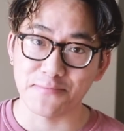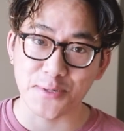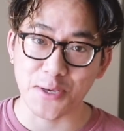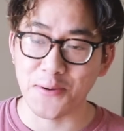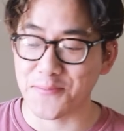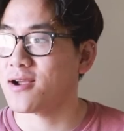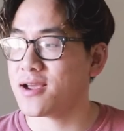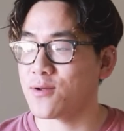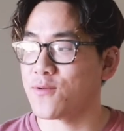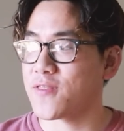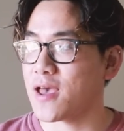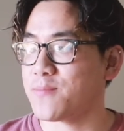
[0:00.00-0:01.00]
So, all right, and
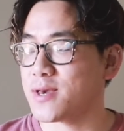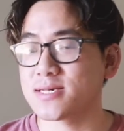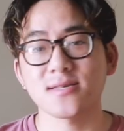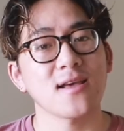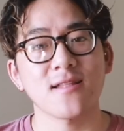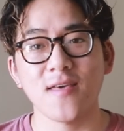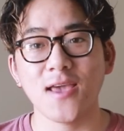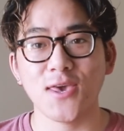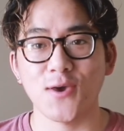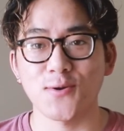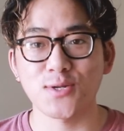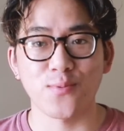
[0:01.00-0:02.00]
with that being said, thank
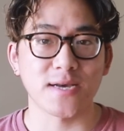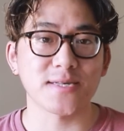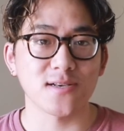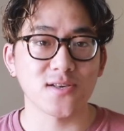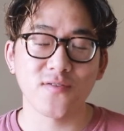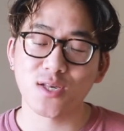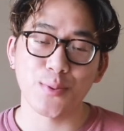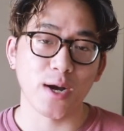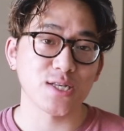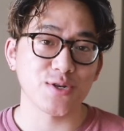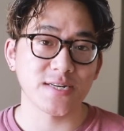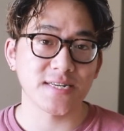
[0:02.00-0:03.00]
you to Bright Cellars for
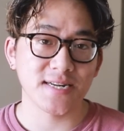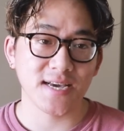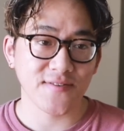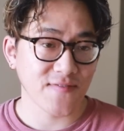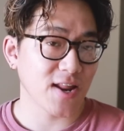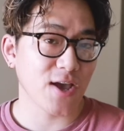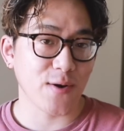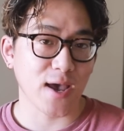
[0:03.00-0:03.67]
sponsoring today's video,